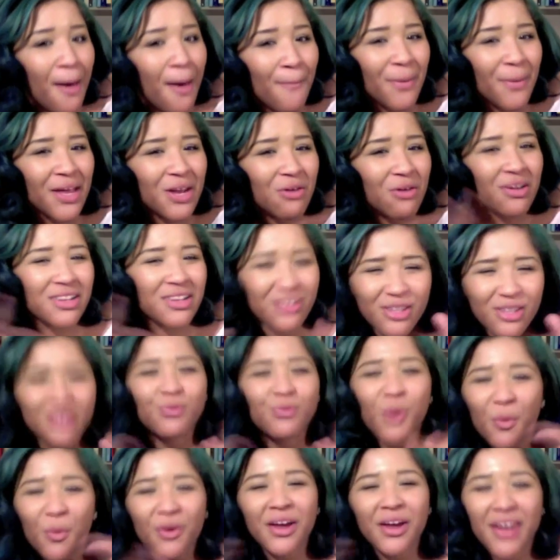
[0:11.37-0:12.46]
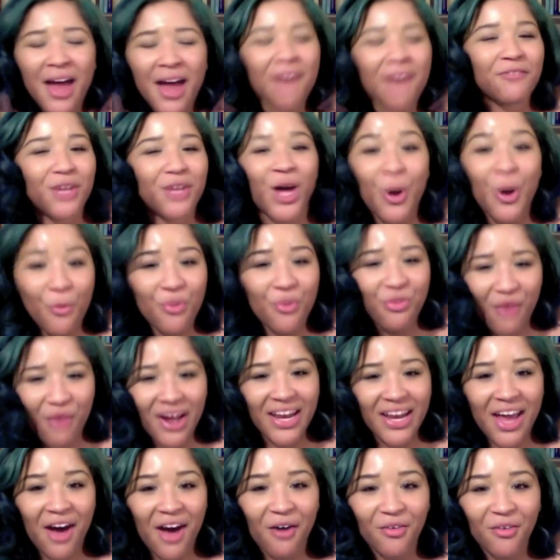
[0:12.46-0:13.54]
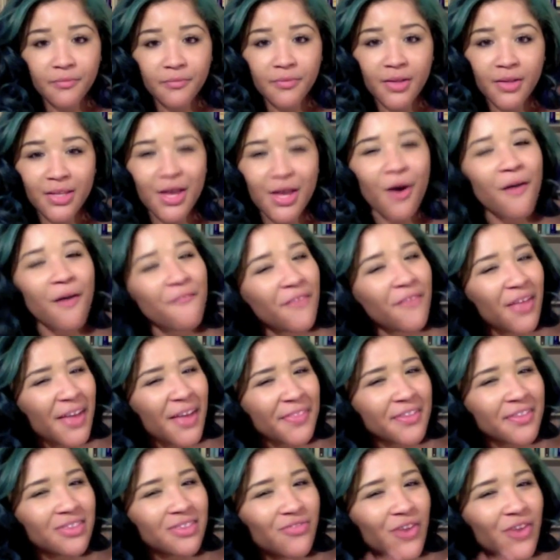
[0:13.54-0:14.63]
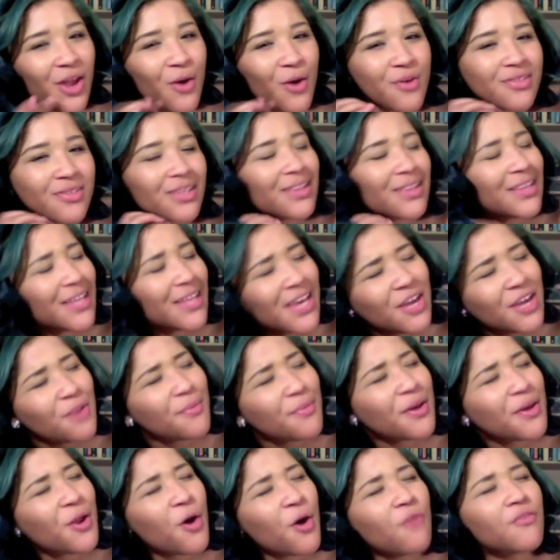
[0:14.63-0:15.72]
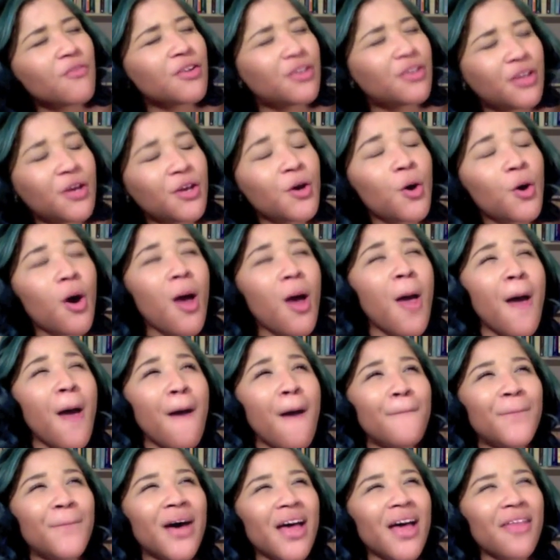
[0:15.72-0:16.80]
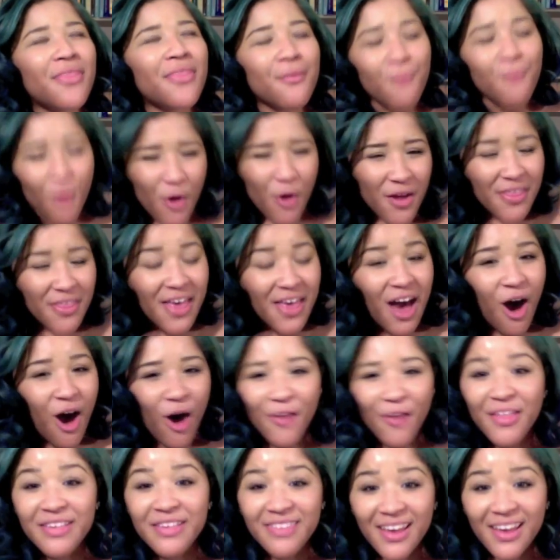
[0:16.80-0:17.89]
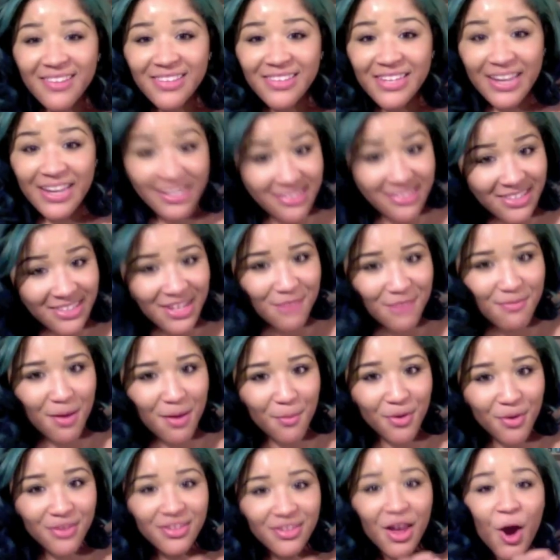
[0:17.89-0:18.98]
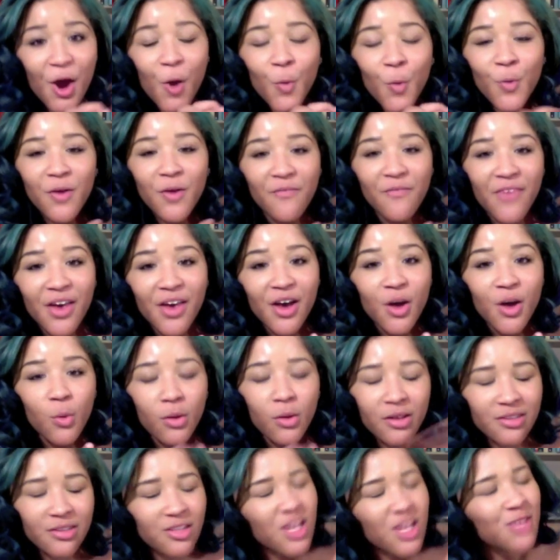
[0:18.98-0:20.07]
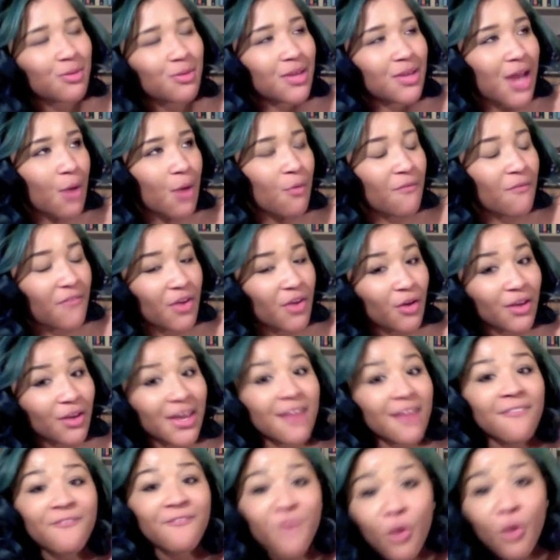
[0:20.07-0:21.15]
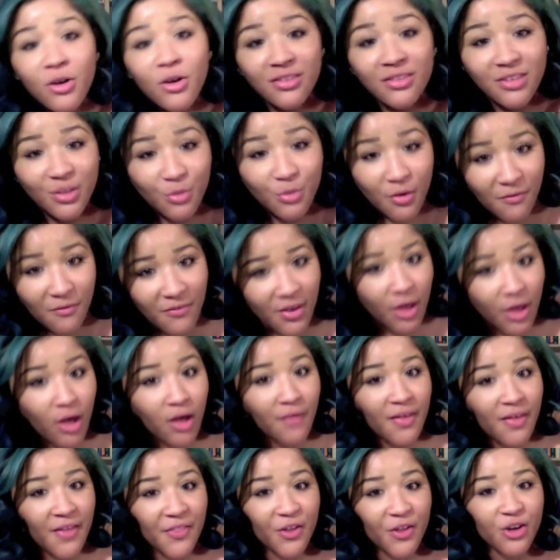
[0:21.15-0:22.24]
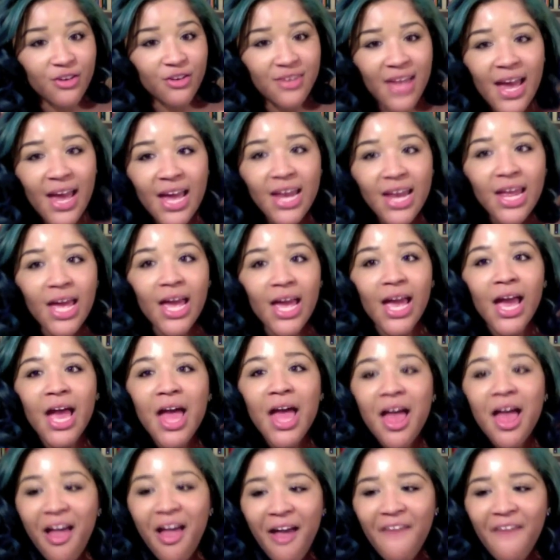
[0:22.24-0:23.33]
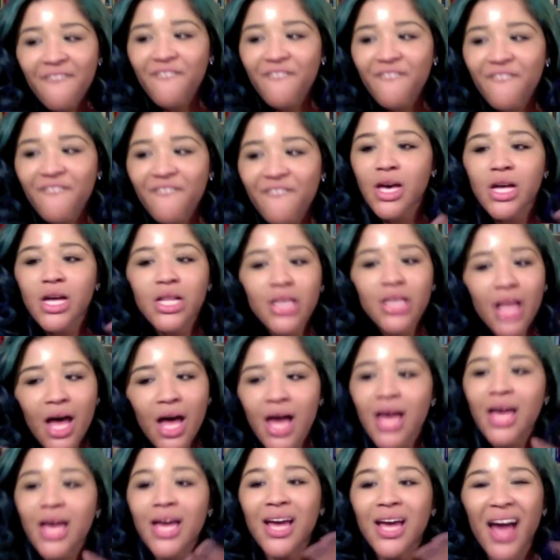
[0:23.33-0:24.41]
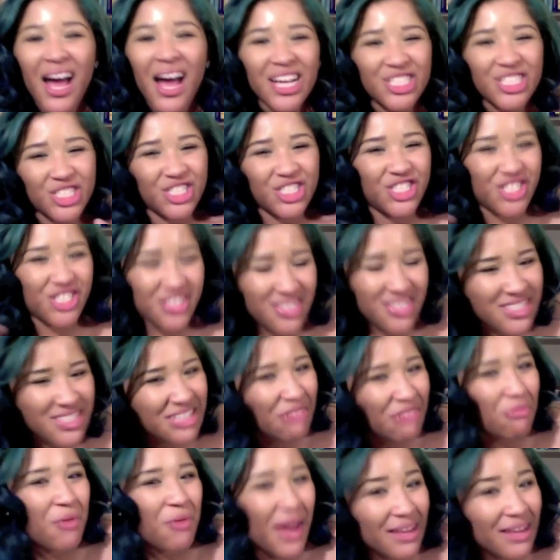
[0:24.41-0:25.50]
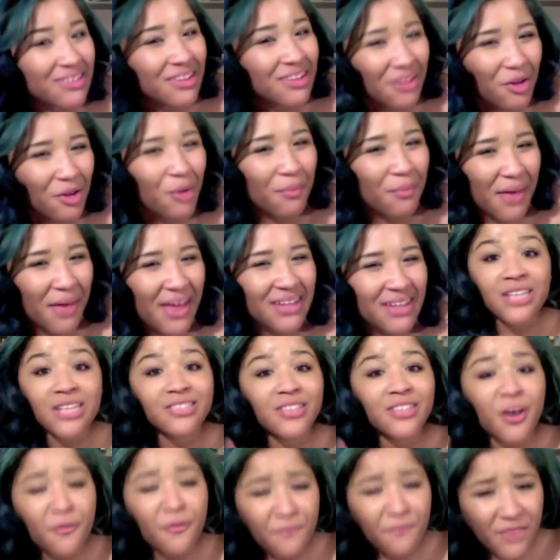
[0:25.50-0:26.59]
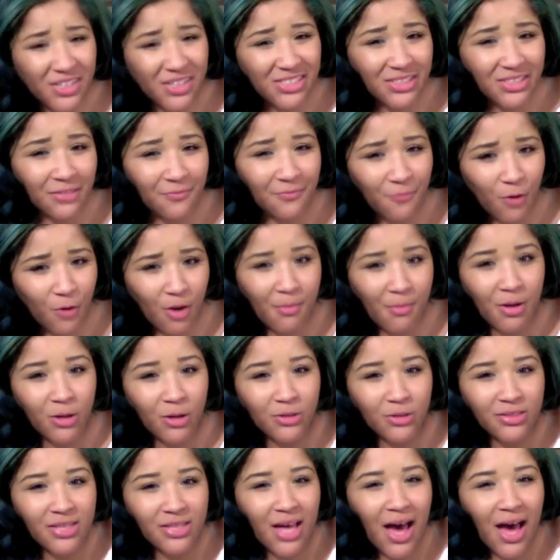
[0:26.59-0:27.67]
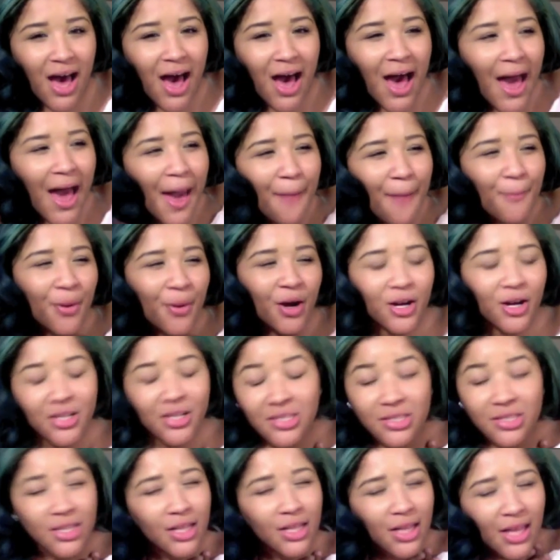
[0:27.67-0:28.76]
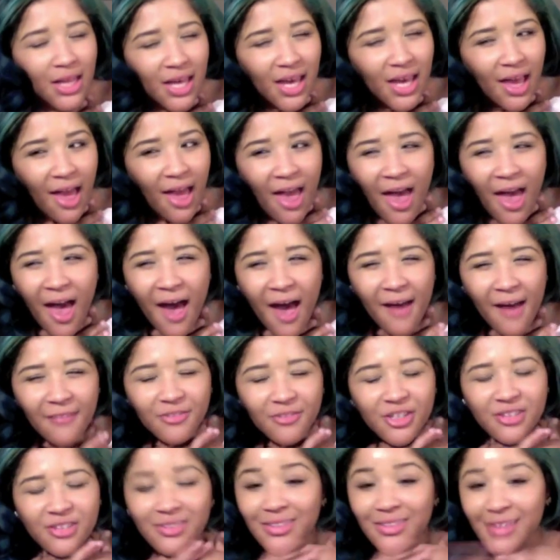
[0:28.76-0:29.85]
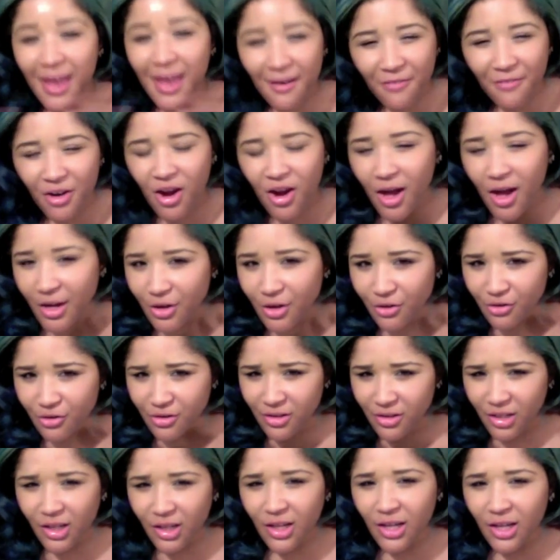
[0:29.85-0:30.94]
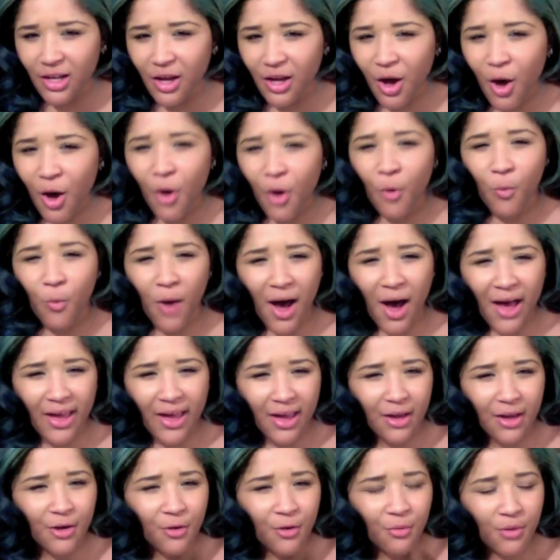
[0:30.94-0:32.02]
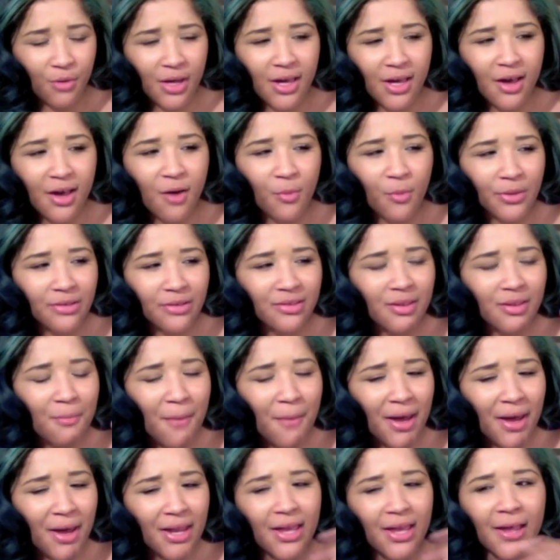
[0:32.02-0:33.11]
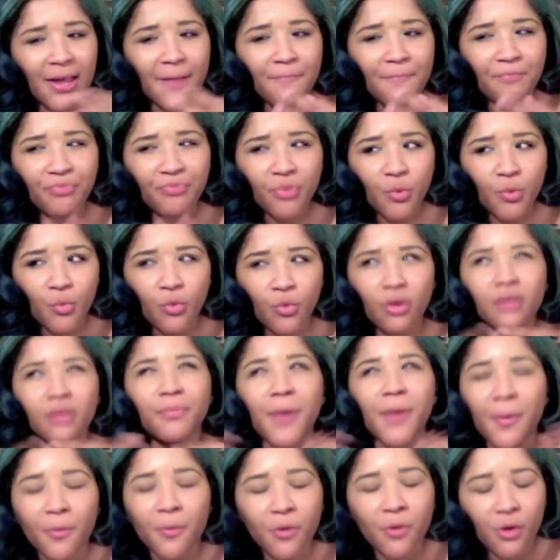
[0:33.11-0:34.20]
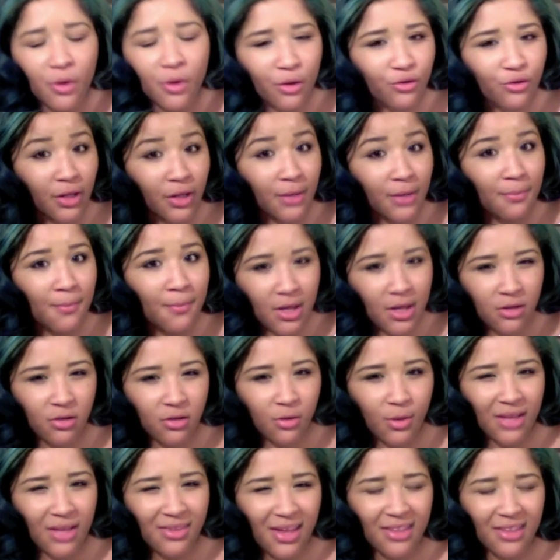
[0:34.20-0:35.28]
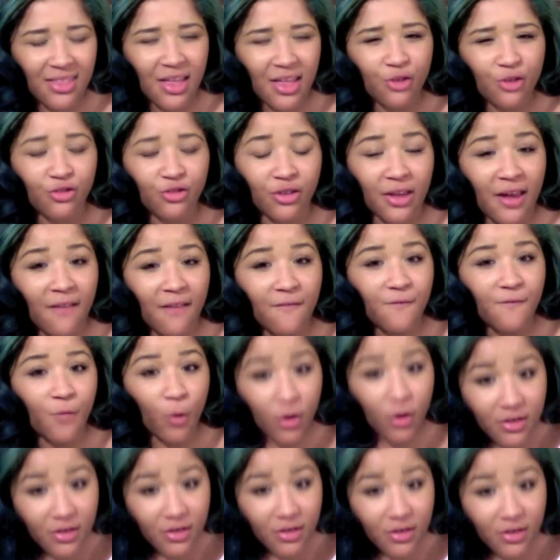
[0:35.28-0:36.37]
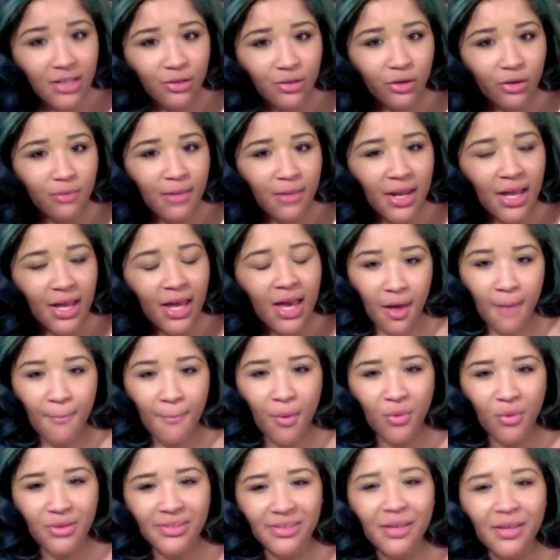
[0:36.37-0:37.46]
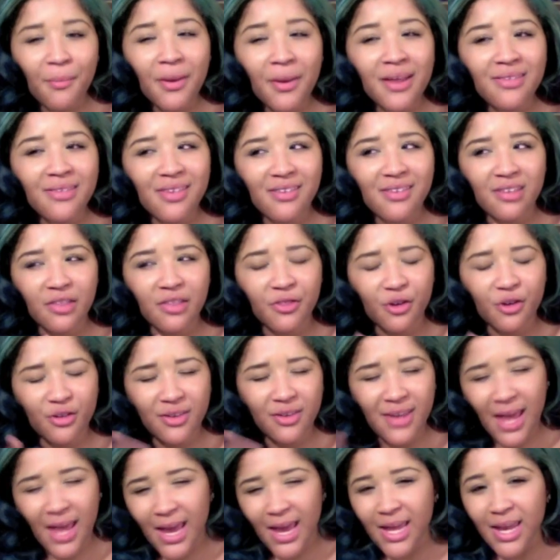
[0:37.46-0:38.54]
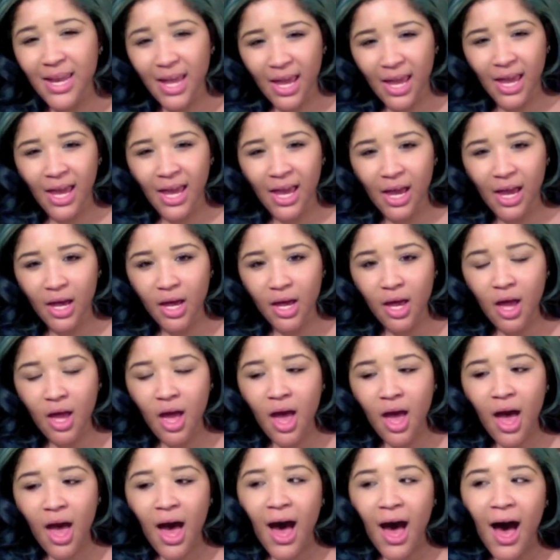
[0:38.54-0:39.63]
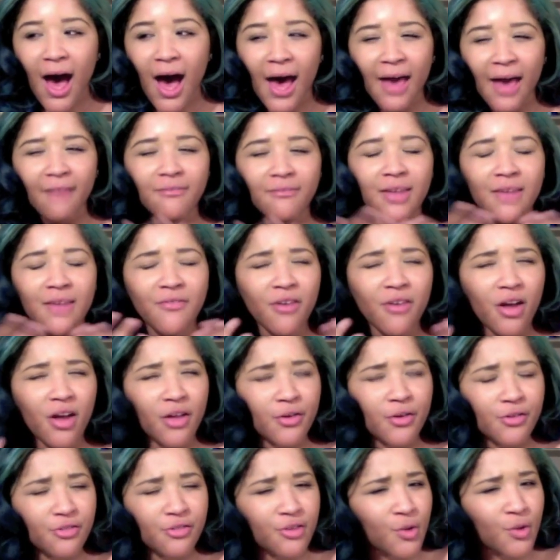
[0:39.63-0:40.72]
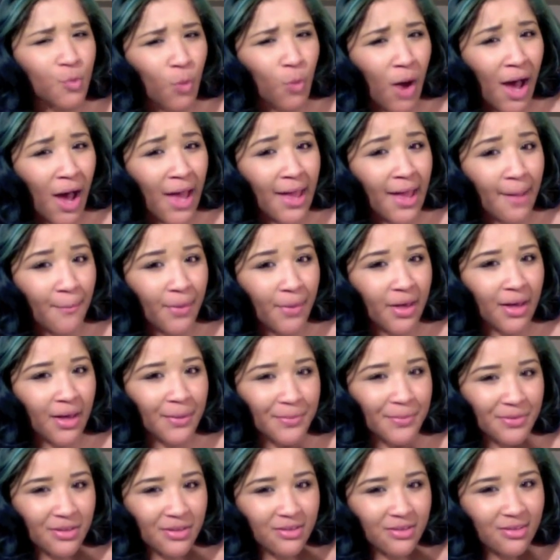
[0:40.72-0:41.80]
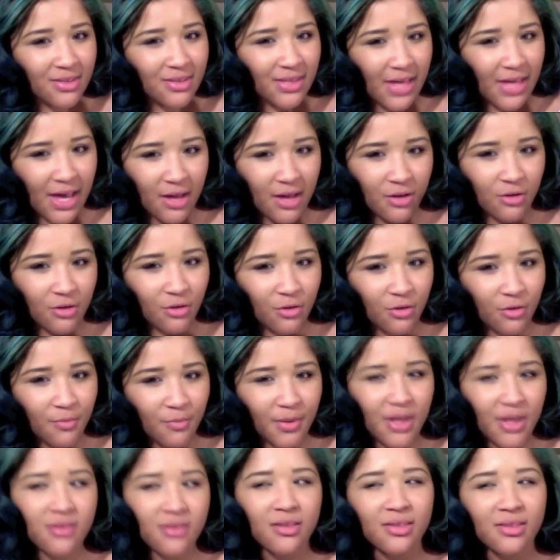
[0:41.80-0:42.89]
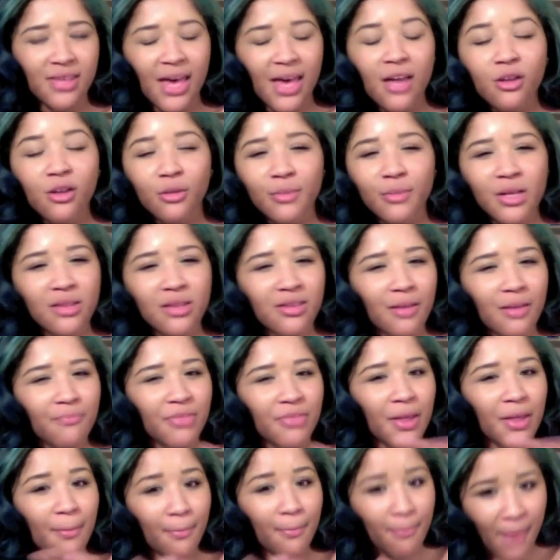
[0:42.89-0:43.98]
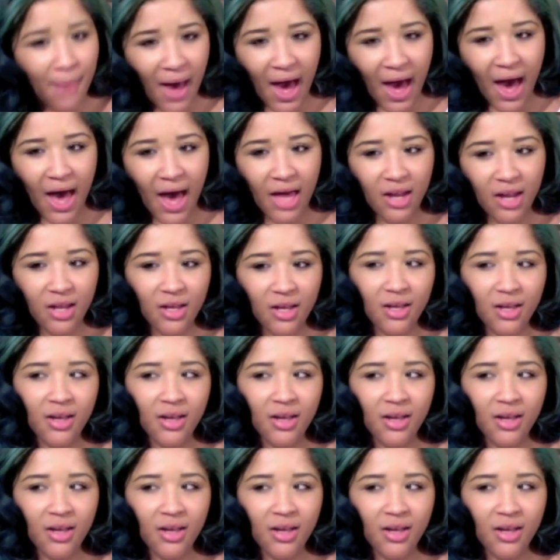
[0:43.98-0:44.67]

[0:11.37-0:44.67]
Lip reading: But you know what? It's just what we're going to have to go with right now. Now, I feel like this video is a little bit overdue, but the more that all these SNS team members reveal, well, excuse me, not reveal, get forced to reveal that they're dating, I feel like I should just rant a little bit. So first and foremost, I personally have just never understood why in Korea when somebody, well, people don't usually admit to it. It's like they usually get forced into admitting it. But when somebody says that they're dating, I've never understood why it becomes a scandal. Because a scandal means something bad.